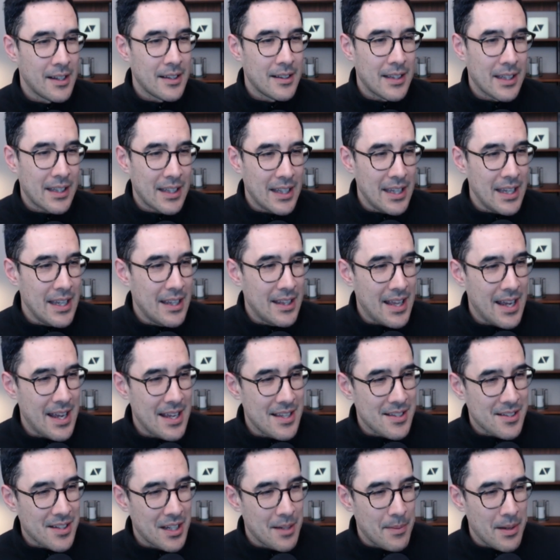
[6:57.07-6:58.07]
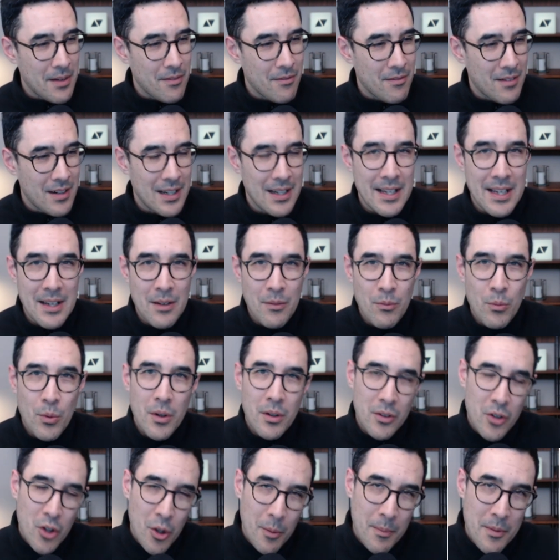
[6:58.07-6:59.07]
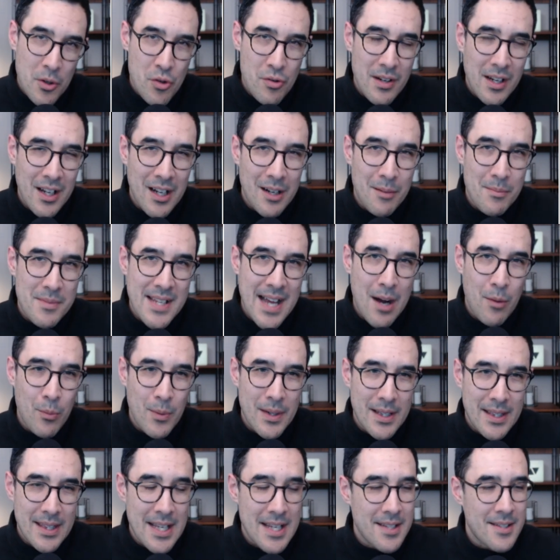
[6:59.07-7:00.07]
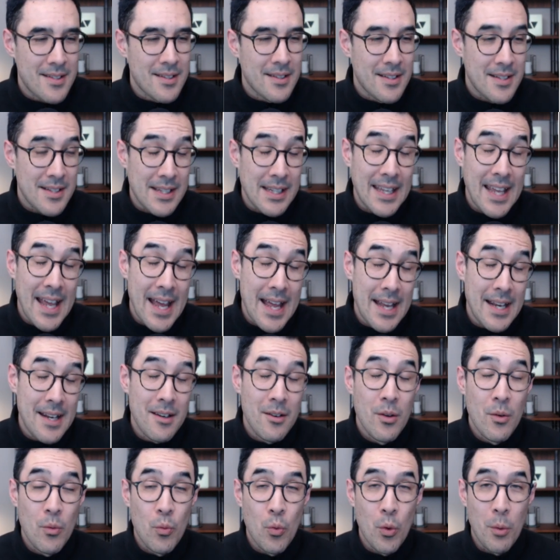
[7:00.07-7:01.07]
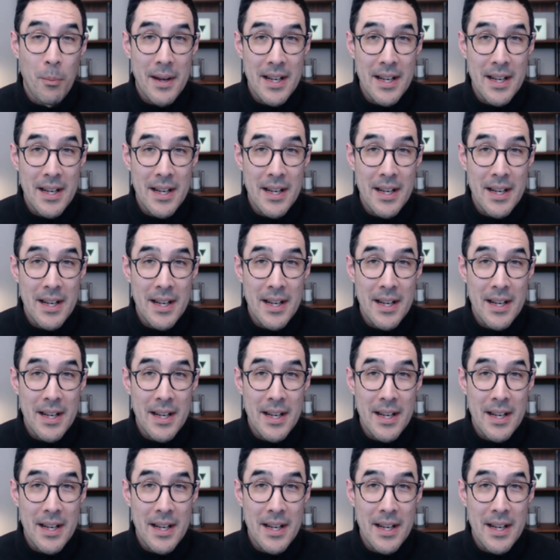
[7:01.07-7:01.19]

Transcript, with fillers: The key there is going to be really what commentary comes out with this, because again, what